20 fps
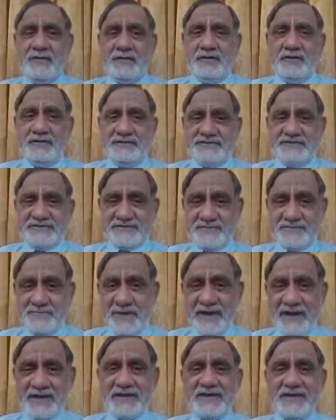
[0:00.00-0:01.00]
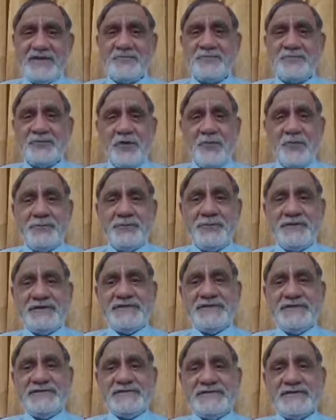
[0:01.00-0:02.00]
Semantic
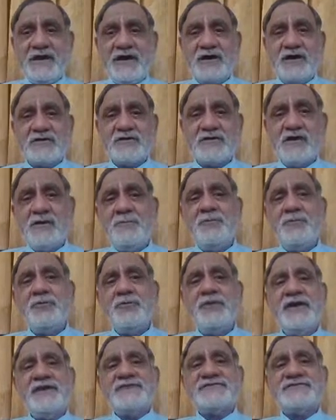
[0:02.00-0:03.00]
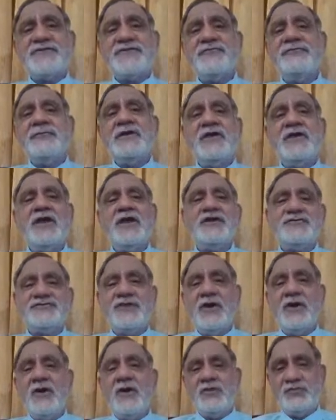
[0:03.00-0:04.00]
properties are components of meanings
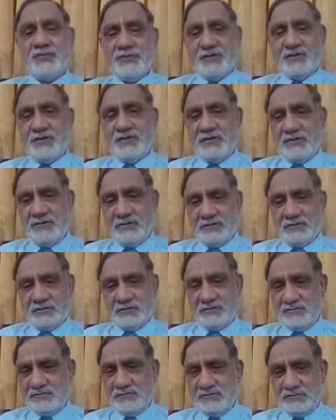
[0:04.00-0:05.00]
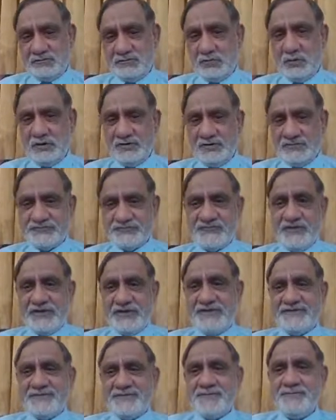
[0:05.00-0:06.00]
of words. For
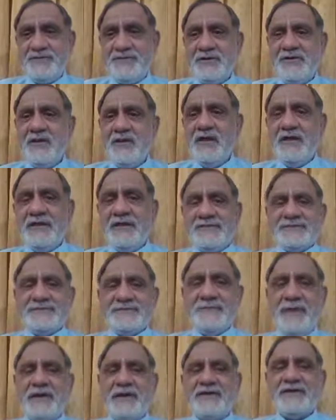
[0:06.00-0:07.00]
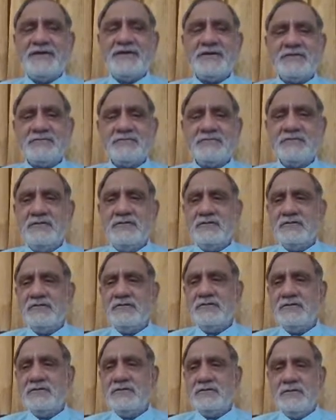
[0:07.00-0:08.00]
example, semantic
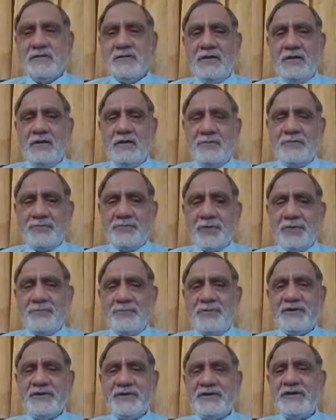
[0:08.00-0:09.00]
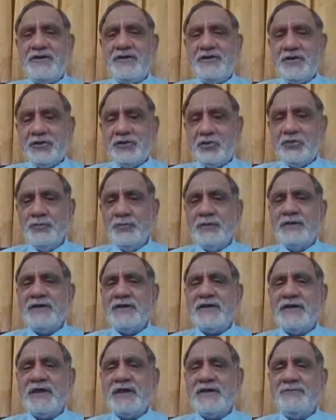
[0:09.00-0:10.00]
property human
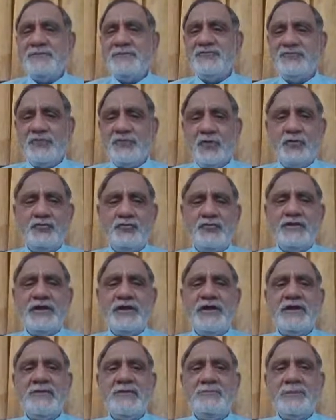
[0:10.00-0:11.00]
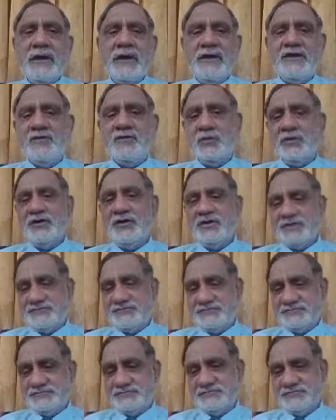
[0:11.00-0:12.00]
can be found in many
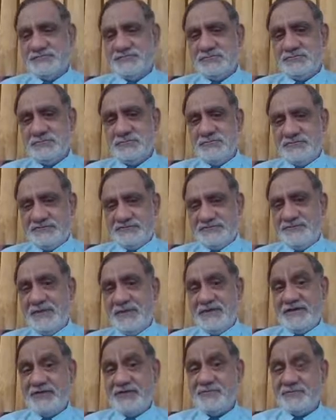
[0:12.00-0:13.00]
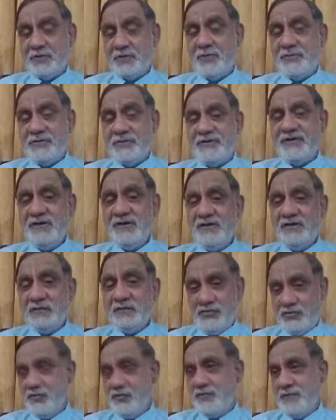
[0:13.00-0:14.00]
words. Semantic property
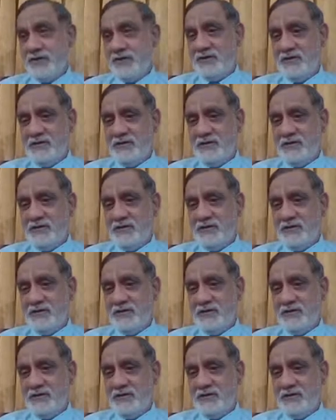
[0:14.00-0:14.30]
human.